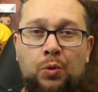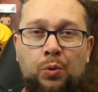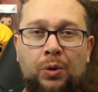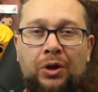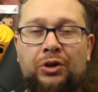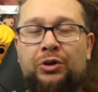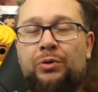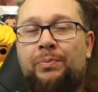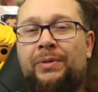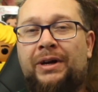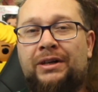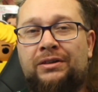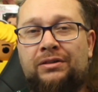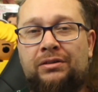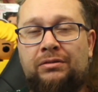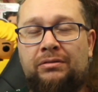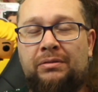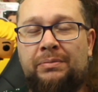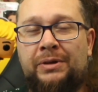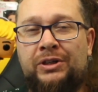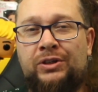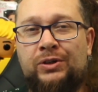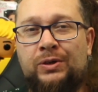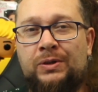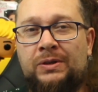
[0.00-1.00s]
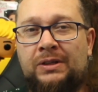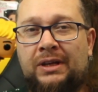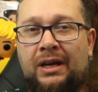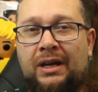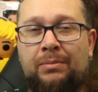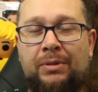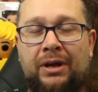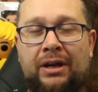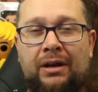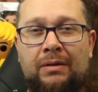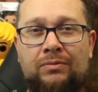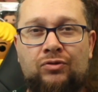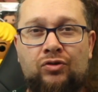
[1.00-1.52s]
Welcome back to the Ruby Tuesday. My
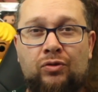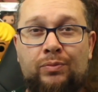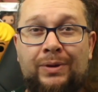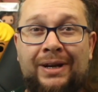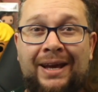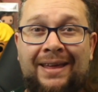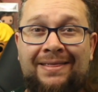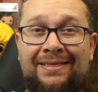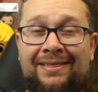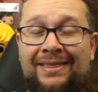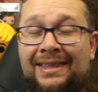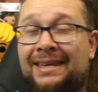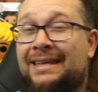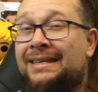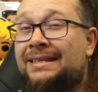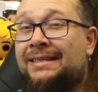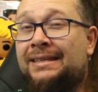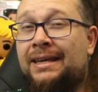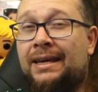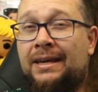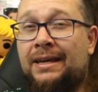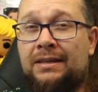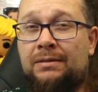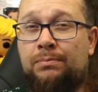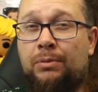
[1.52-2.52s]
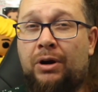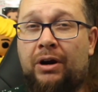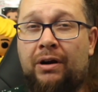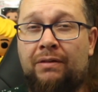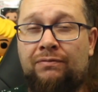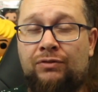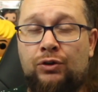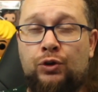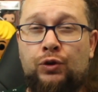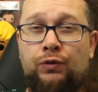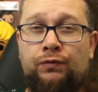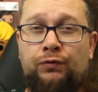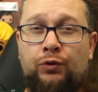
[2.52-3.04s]
name is Ruben, and this is my
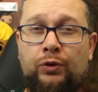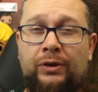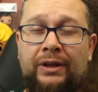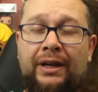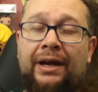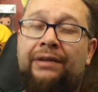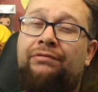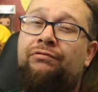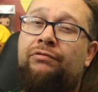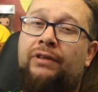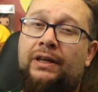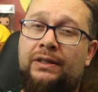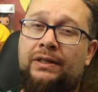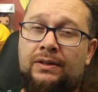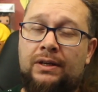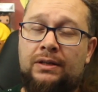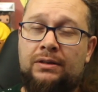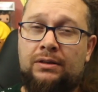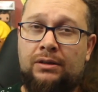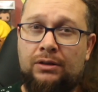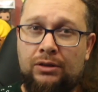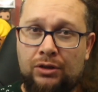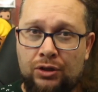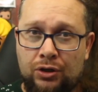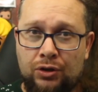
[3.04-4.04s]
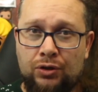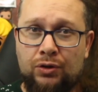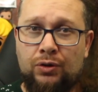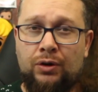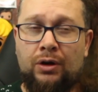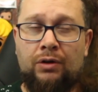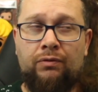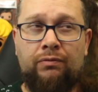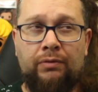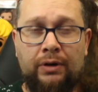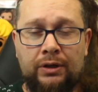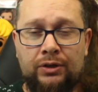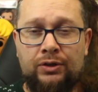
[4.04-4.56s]
review for Netflix's new
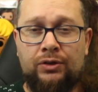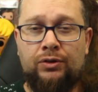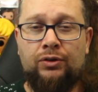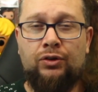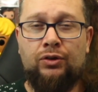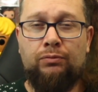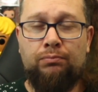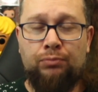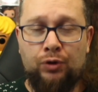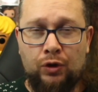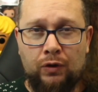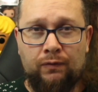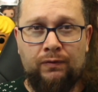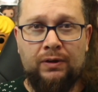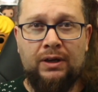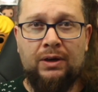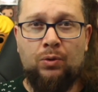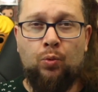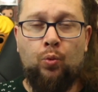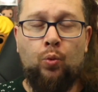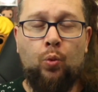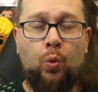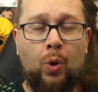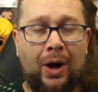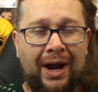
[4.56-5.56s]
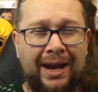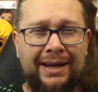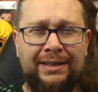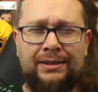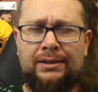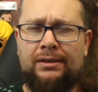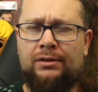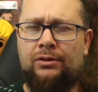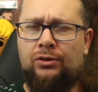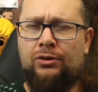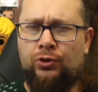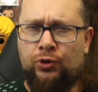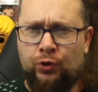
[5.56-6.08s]
original movie,
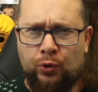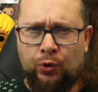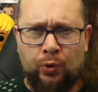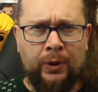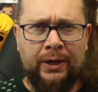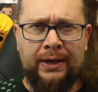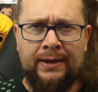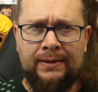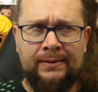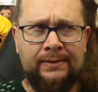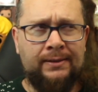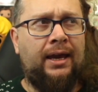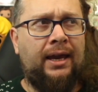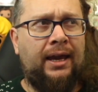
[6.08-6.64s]
White Noise.